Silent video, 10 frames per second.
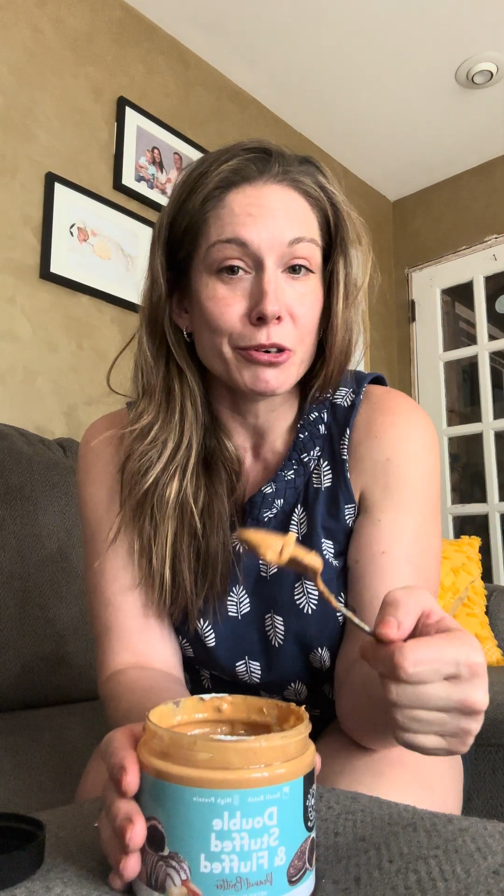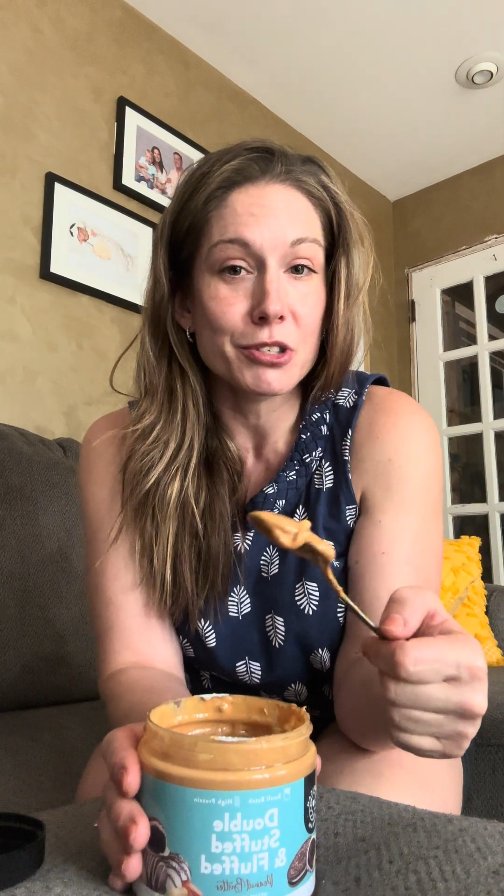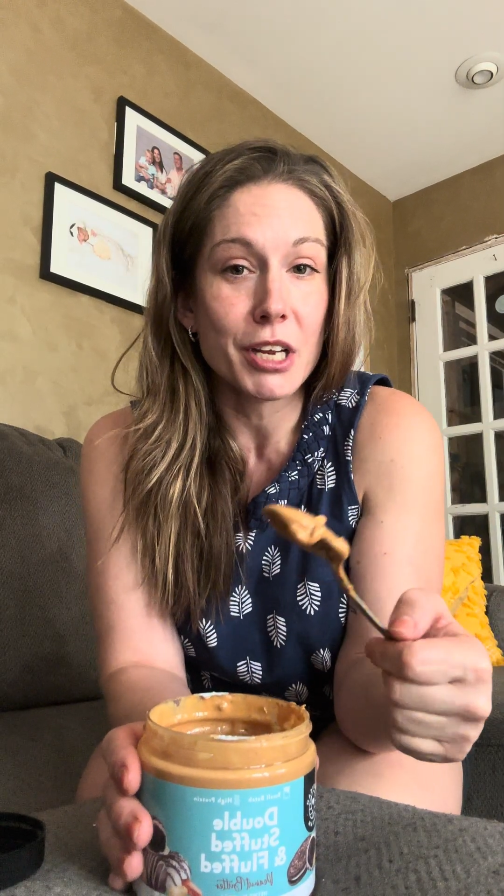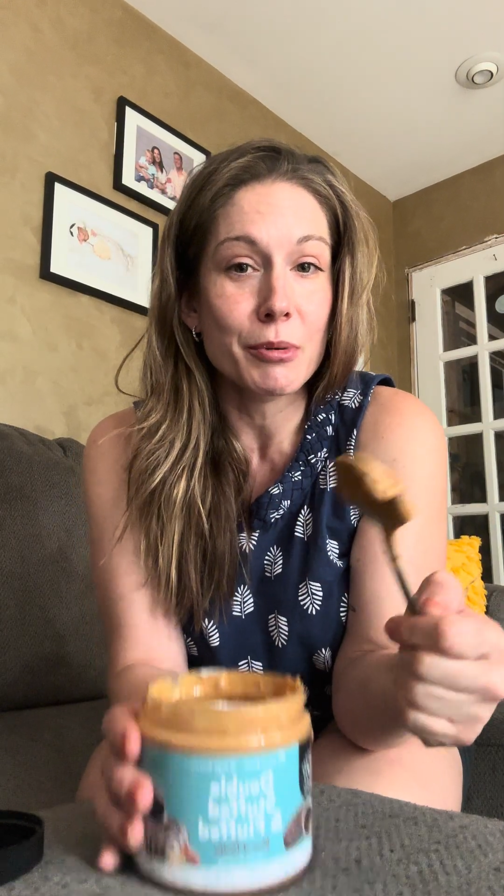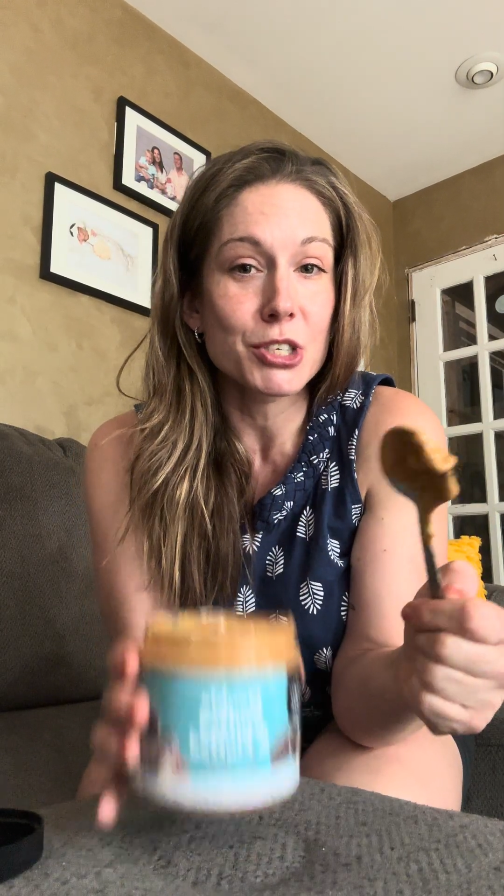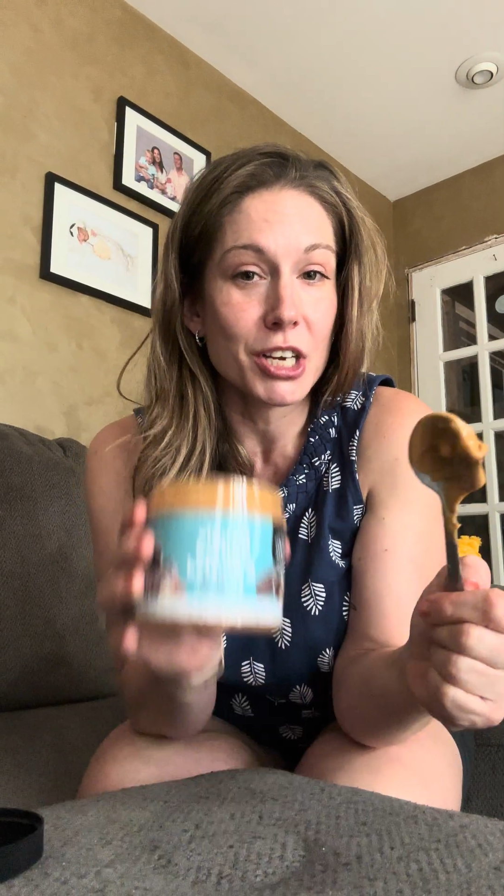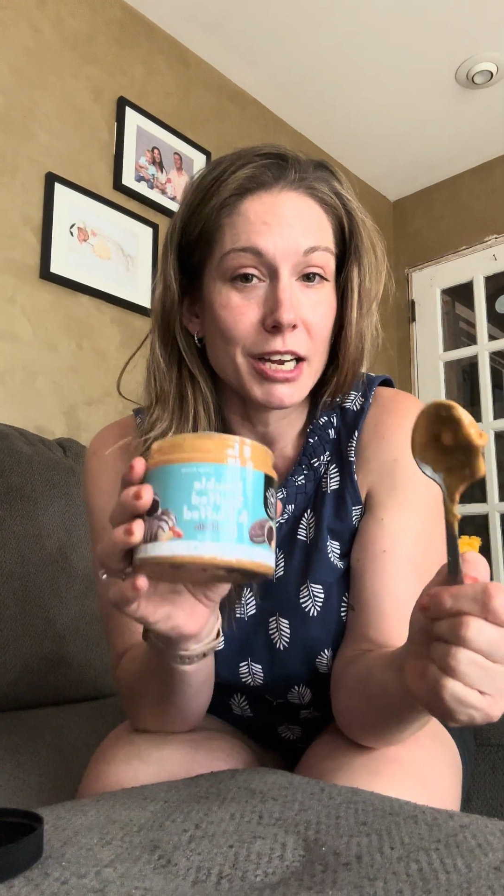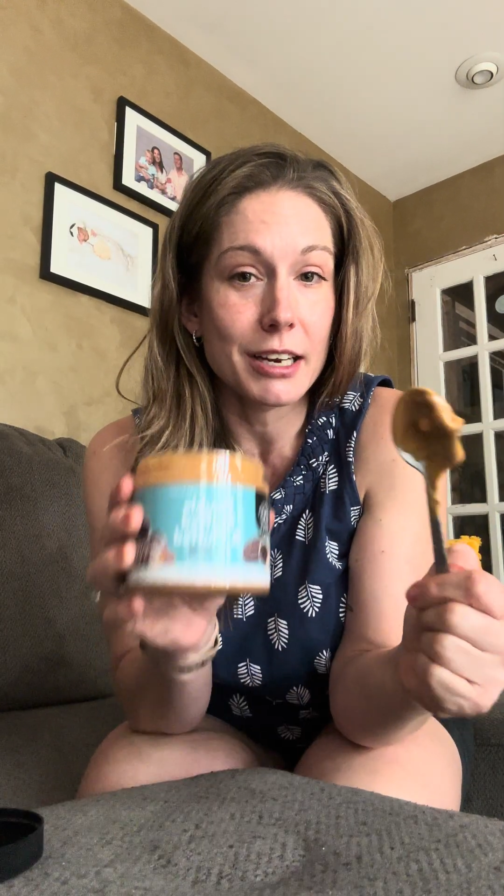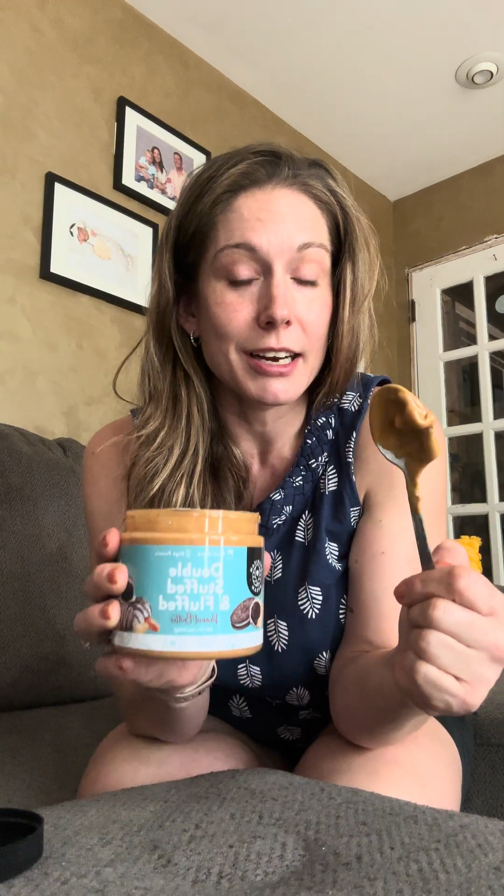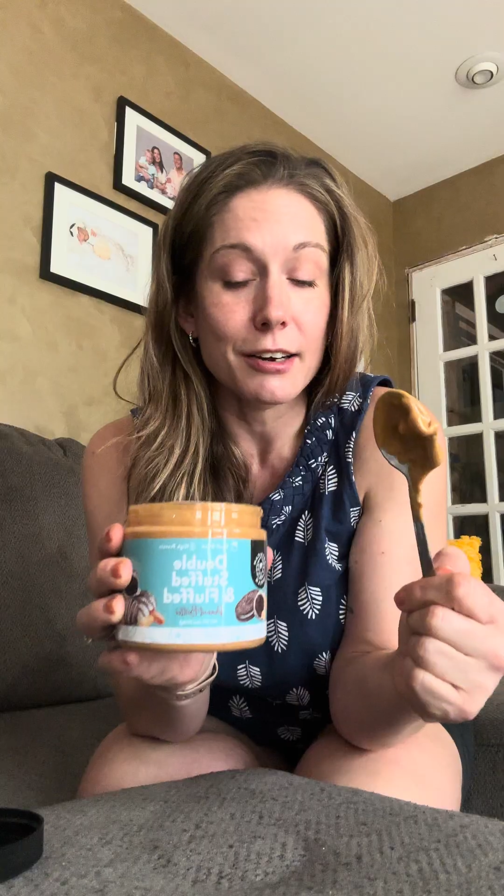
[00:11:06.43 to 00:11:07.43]
sandwich
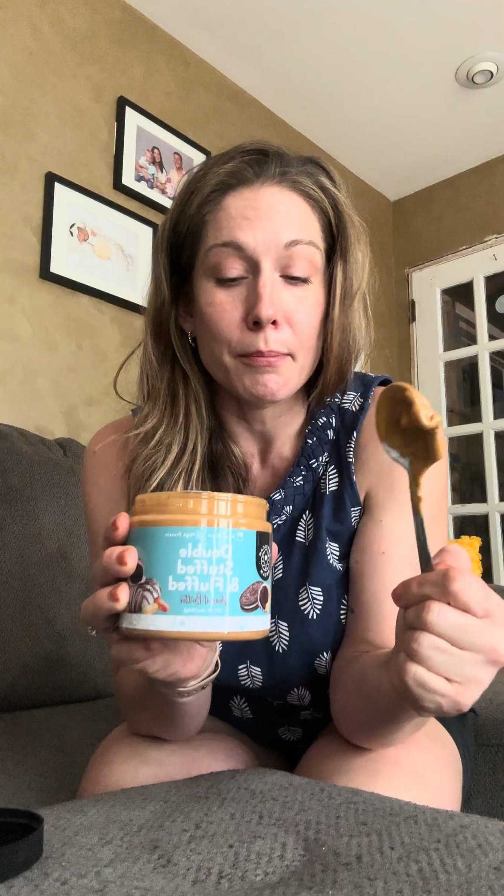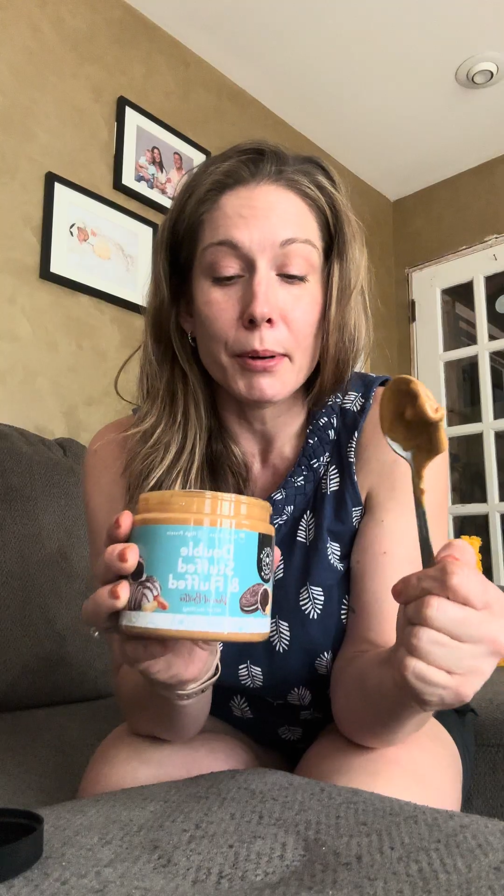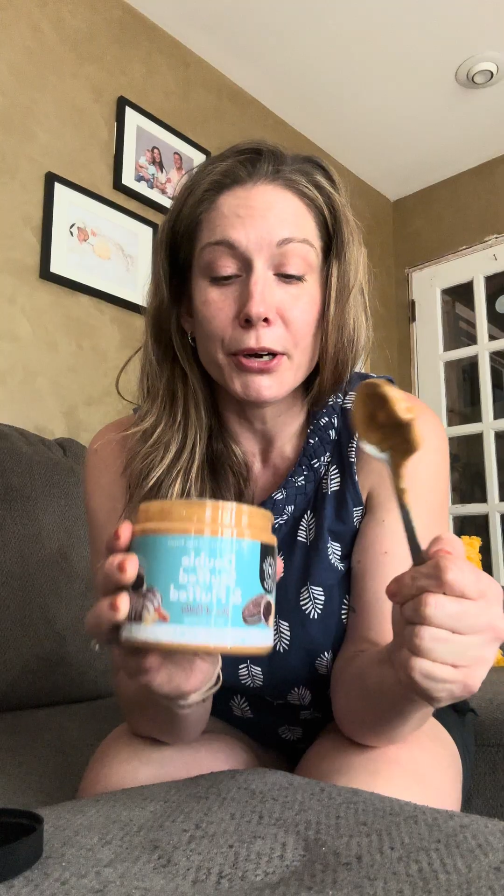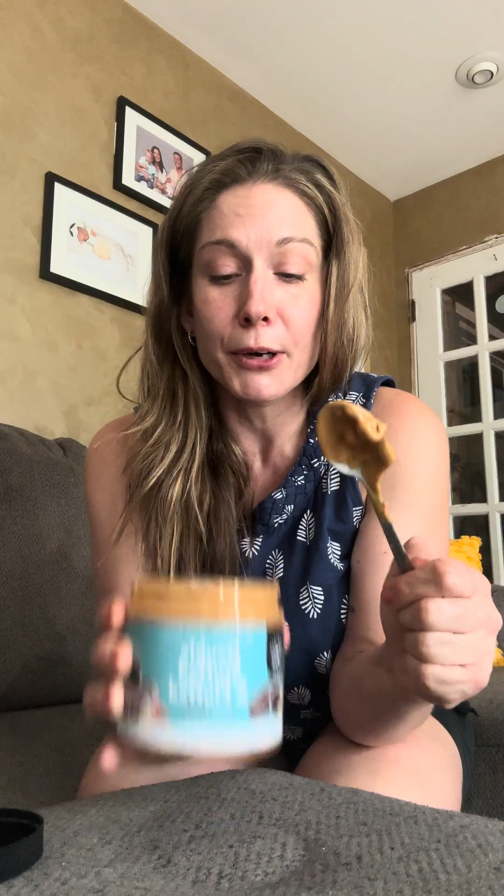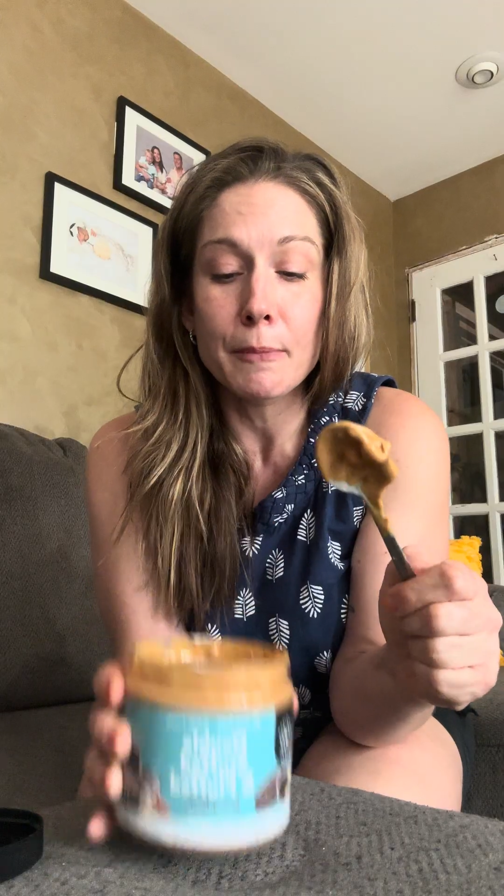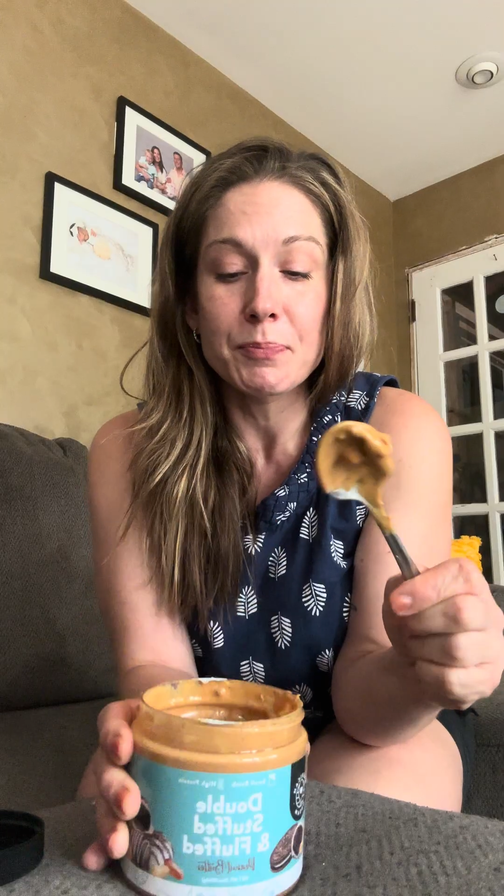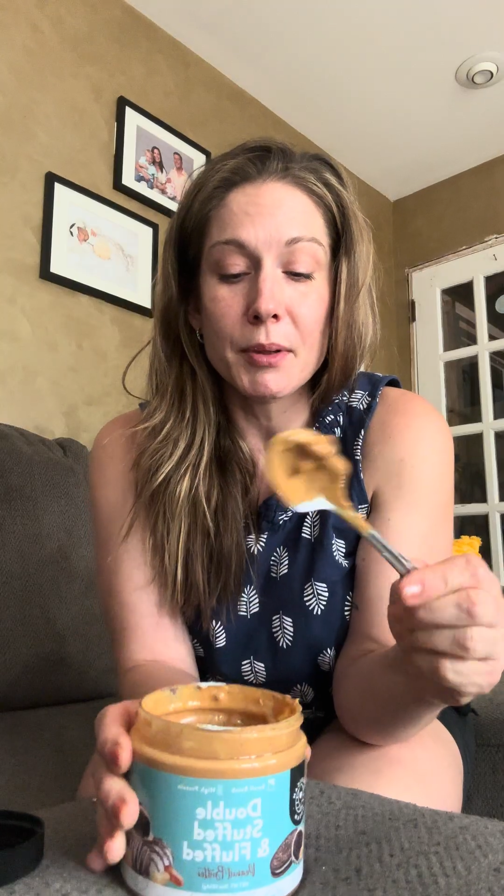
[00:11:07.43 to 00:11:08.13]
in a nut butter.